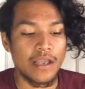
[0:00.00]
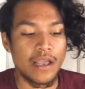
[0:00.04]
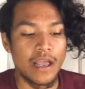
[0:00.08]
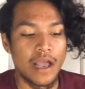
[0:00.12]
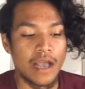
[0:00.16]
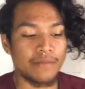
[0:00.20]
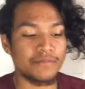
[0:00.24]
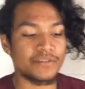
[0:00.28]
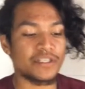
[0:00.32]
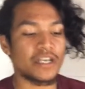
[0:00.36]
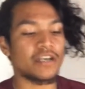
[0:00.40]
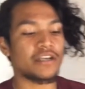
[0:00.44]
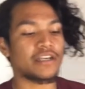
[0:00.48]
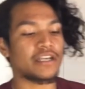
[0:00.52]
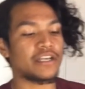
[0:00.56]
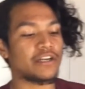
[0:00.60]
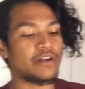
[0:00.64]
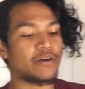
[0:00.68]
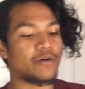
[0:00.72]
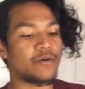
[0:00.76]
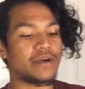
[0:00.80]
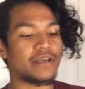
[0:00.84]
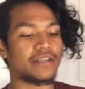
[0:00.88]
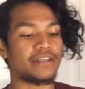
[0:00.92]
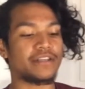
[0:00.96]
I'm talking
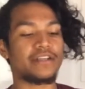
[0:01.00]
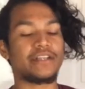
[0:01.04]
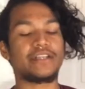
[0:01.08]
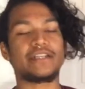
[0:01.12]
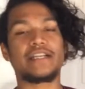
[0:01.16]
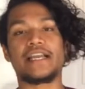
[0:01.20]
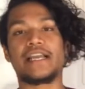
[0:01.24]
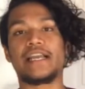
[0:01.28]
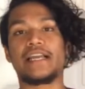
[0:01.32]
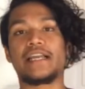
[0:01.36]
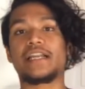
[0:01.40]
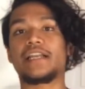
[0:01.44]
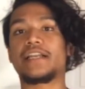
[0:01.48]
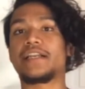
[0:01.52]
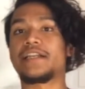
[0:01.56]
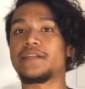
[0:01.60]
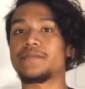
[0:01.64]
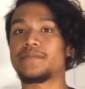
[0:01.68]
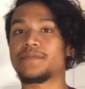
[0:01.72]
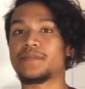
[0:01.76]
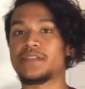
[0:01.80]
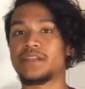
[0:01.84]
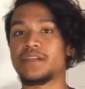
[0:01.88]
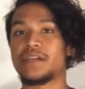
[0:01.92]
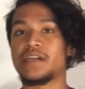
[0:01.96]
no other than
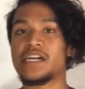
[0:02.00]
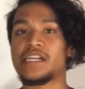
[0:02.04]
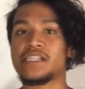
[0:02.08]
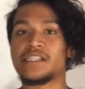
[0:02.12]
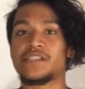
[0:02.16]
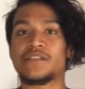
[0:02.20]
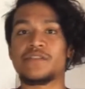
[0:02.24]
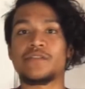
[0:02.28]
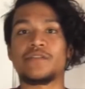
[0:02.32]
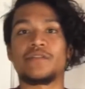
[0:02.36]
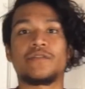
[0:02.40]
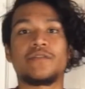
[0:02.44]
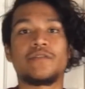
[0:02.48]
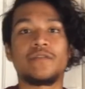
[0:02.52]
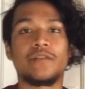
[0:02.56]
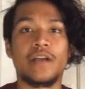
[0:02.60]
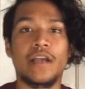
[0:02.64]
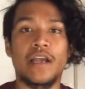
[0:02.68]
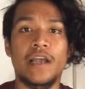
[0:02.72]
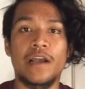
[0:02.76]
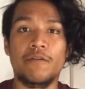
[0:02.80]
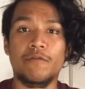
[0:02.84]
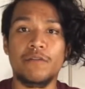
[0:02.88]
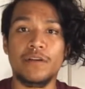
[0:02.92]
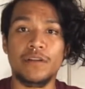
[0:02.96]
Nipsey Hussle.
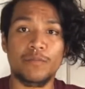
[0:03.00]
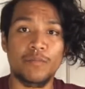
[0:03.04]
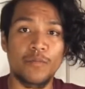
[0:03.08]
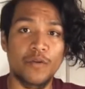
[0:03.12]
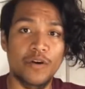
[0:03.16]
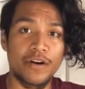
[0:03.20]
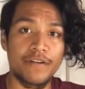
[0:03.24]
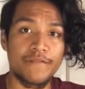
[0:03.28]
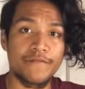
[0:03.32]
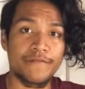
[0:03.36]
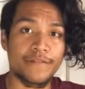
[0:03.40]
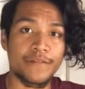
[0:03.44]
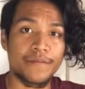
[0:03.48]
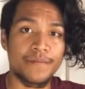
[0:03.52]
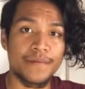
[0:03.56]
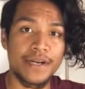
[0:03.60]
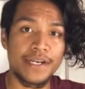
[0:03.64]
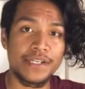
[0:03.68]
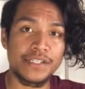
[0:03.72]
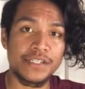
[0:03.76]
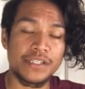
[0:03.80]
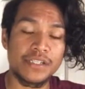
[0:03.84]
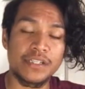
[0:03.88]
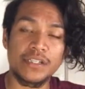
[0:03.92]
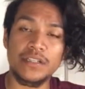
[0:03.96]
And with more
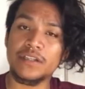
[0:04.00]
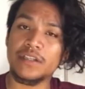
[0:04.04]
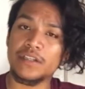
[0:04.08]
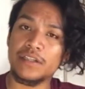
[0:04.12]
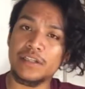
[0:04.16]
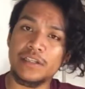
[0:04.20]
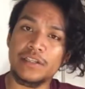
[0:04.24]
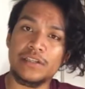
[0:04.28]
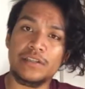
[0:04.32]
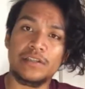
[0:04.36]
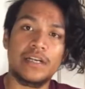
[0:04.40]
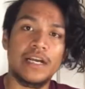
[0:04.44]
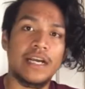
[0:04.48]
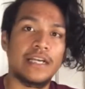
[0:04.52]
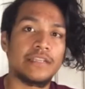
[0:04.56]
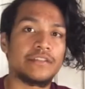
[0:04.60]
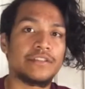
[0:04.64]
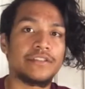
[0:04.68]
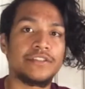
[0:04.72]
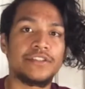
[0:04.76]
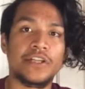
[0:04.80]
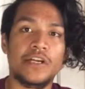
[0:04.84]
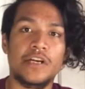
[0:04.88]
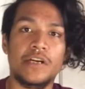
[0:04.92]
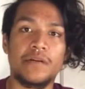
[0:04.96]
information here at The
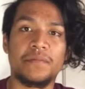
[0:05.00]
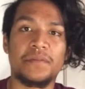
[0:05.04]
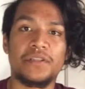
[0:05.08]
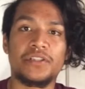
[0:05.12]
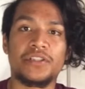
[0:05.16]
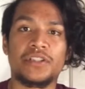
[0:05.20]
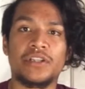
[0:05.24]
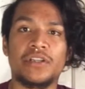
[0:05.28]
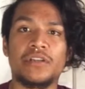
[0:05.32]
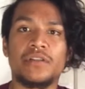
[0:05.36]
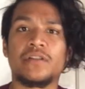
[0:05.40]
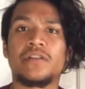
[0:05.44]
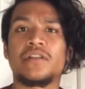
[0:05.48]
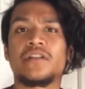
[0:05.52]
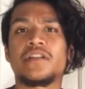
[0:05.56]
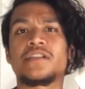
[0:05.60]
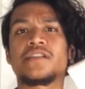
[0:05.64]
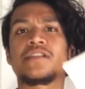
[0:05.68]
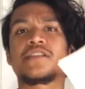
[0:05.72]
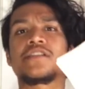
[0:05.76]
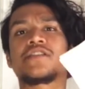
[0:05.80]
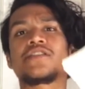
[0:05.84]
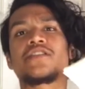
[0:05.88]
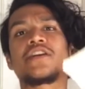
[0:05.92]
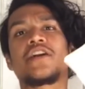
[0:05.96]
Jeremy Show,
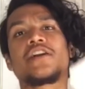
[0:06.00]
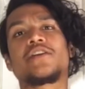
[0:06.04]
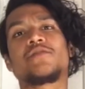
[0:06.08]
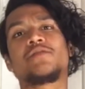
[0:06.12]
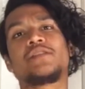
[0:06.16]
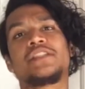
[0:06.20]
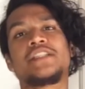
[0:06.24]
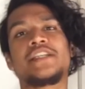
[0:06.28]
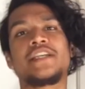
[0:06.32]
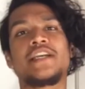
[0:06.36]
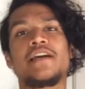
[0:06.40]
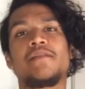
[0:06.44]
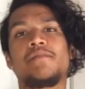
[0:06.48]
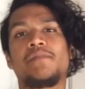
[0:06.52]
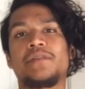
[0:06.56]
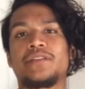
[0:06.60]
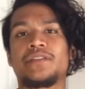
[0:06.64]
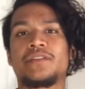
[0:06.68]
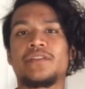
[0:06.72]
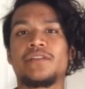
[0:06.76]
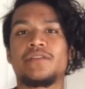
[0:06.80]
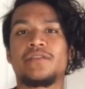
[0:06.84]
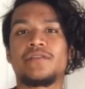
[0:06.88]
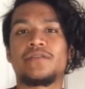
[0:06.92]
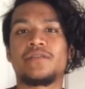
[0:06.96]
let's get started with the
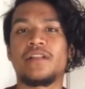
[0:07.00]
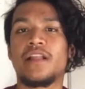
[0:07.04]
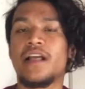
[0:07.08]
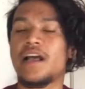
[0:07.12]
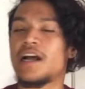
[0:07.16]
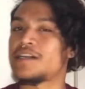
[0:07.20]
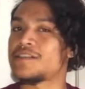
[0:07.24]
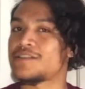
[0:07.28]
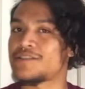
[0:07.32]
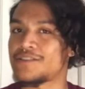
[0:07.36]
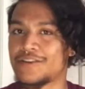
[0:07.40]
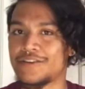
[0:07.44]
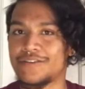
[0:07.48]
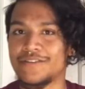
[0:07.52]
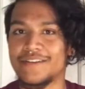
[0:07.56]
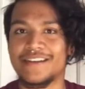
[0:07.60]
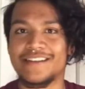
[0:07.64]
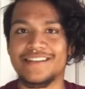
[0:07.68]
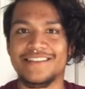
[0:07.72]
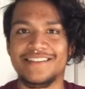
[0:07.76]
episode, as always.